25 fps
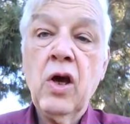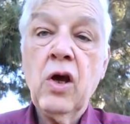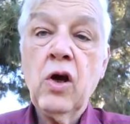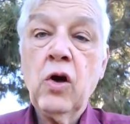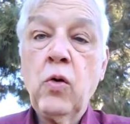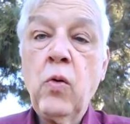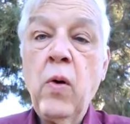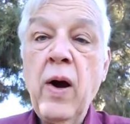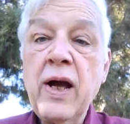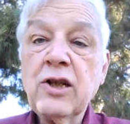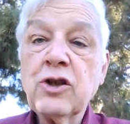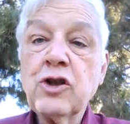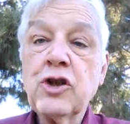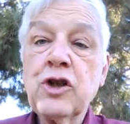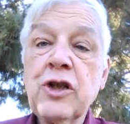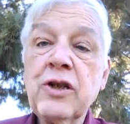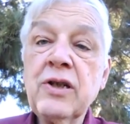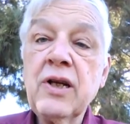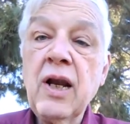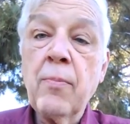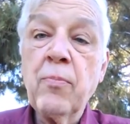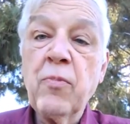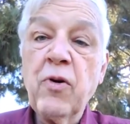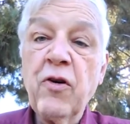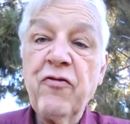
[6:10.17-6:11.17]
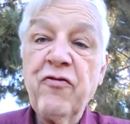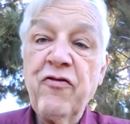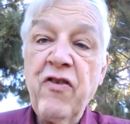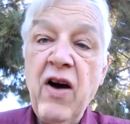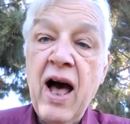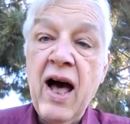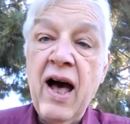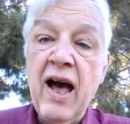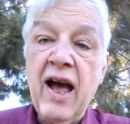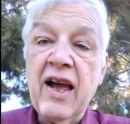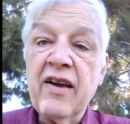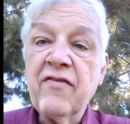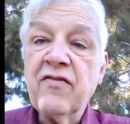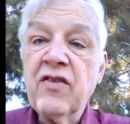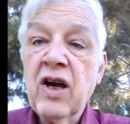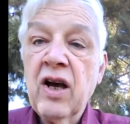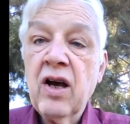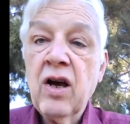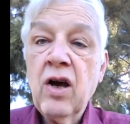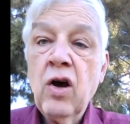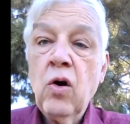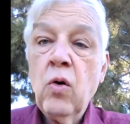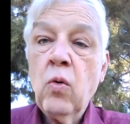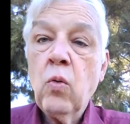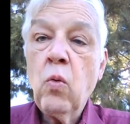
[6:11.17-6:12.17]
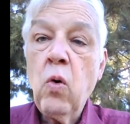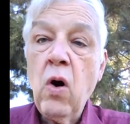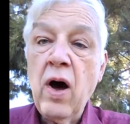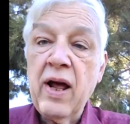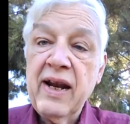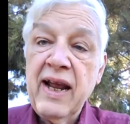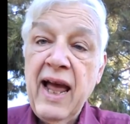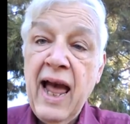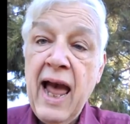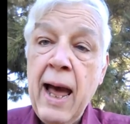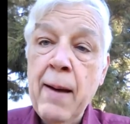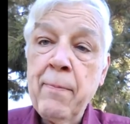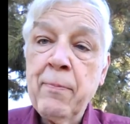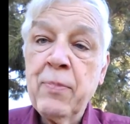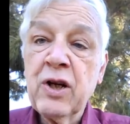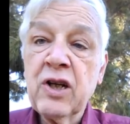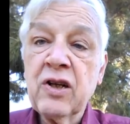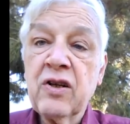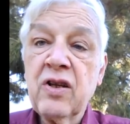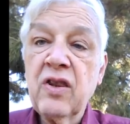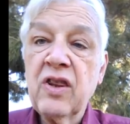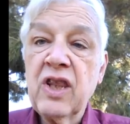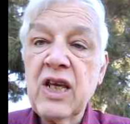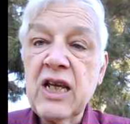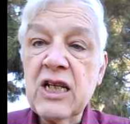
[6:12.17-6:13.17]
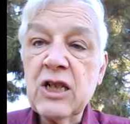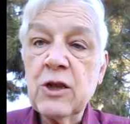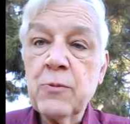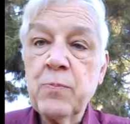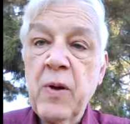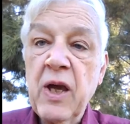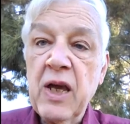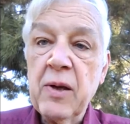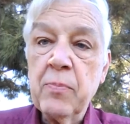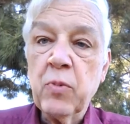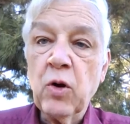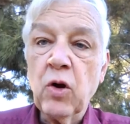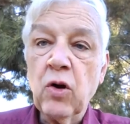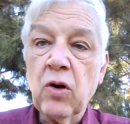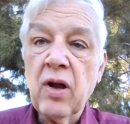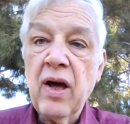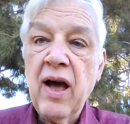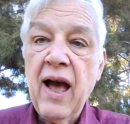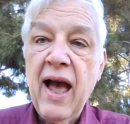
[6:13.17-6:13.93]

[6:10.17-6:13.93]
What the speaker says: Question number 5, what happened to these people